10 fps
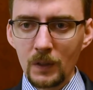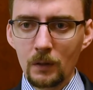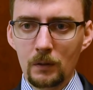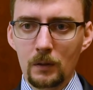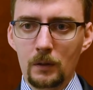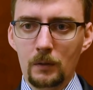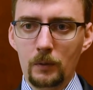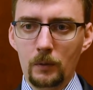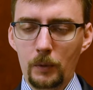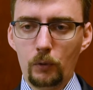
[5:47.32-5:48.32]

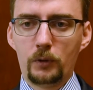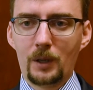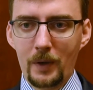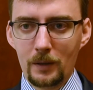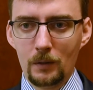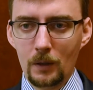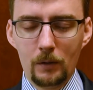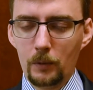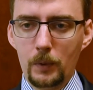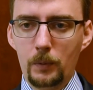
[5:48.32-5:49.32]
will not remain,
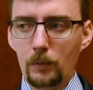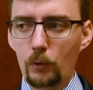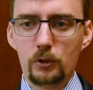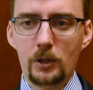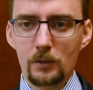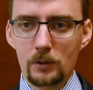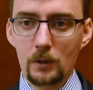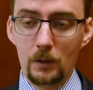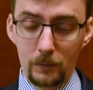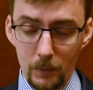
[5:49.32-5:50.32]
will not change.
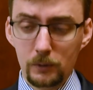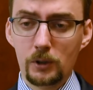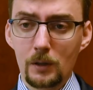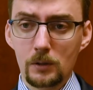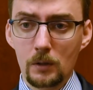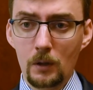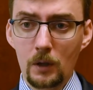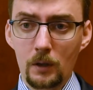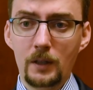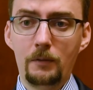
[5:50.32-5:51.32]
It will change,
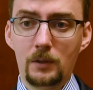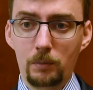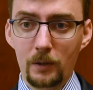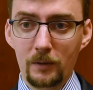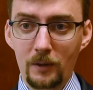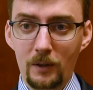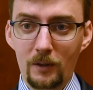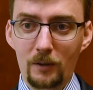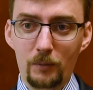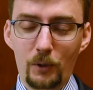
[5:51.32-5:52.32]
inevitably.
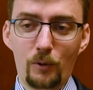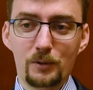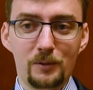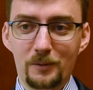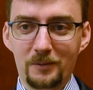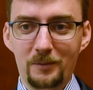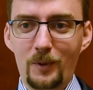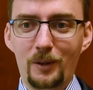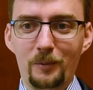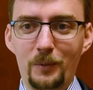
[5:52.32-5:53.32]
Because,
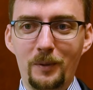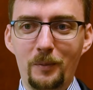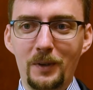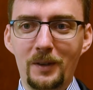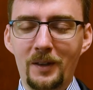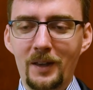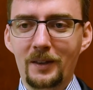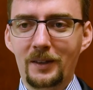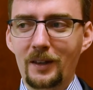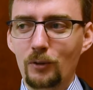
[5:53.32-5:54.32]
well, we
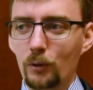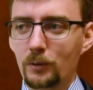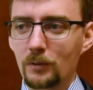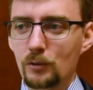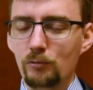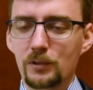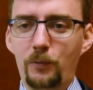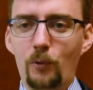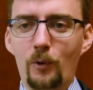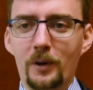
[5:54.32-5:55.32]
cannot choose
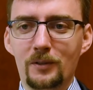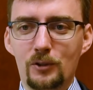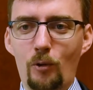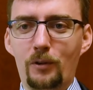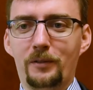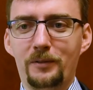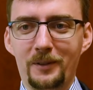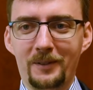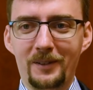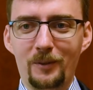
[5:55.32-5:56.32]
for geography.
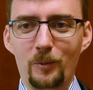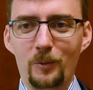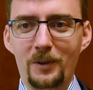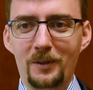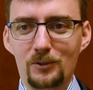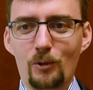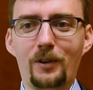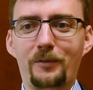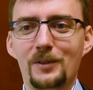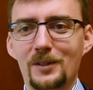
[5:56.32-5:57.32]

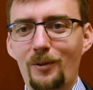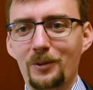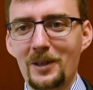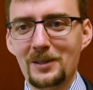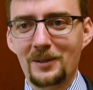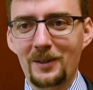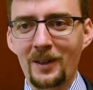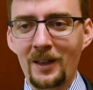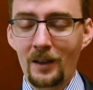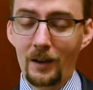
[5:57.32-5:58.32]
Geography is our destiny.
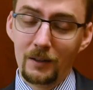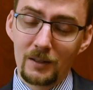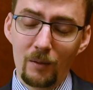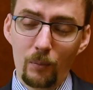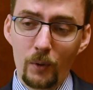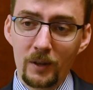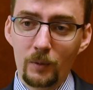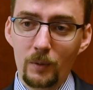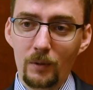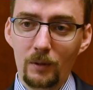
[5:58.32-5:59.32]
And at some
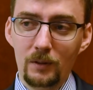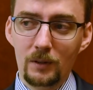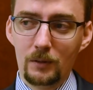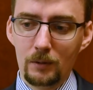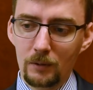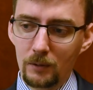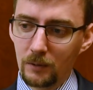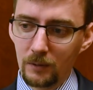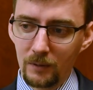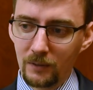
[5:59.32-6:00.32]
point we will need
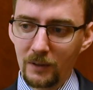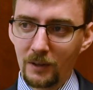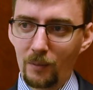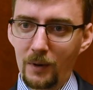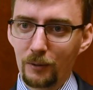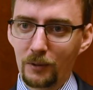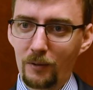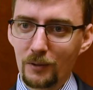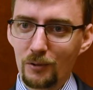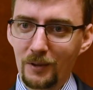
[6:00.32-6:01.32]
to think about
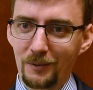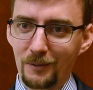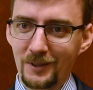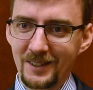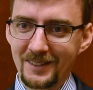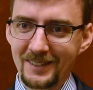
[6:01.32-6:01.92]
our joint future.